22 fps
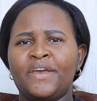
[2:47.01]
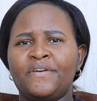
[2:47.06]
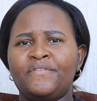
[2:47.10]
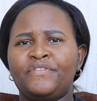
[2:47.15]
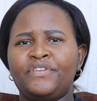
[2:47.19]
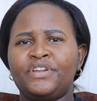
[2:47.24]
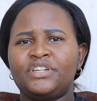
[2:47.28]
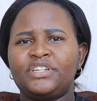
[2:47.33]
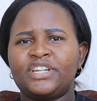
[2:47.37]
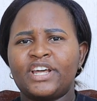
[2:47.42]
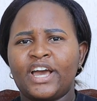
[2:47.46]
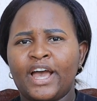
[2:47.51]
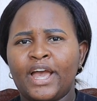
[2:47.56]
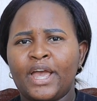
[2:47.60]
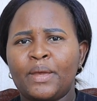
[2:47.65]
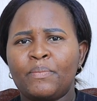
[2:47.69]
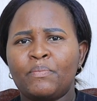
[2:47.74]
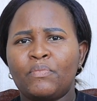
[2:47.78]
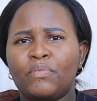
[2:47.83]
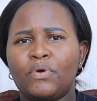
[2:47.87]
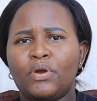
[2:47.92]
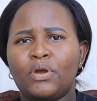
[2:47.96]
every
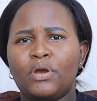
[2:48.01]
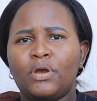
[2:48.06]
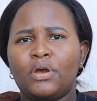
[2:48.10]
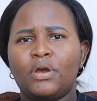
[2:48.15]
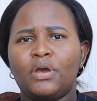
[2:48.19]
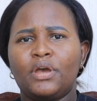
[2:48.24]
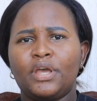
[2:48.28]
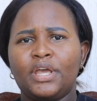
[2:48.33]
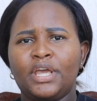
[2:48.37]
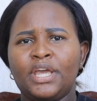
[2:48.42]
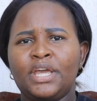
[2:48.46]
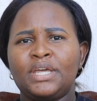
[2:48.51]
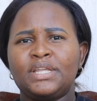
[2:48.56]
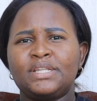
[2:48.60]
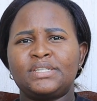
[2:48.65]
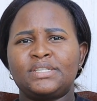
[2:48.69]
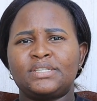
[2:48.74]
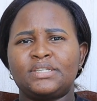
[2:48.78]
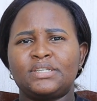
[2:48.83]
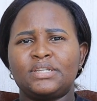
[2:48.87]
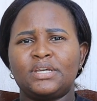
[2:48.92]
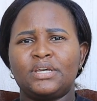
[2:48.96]
time
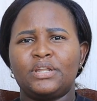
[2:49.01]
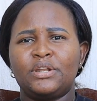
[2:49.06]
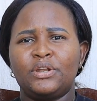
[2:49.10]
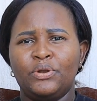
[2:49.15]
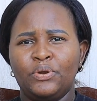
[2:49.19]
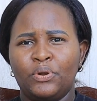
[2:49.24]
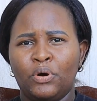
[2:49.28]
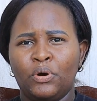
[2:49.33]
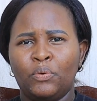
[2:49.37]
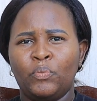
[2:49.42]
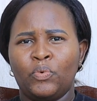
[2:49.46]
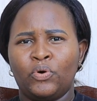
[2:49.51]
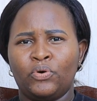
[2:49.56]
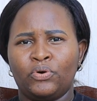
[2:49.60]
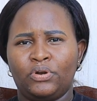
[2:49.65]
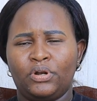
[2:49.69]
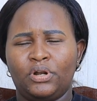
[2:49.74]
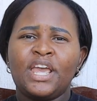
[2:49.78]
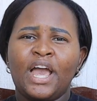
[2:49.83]
is normal.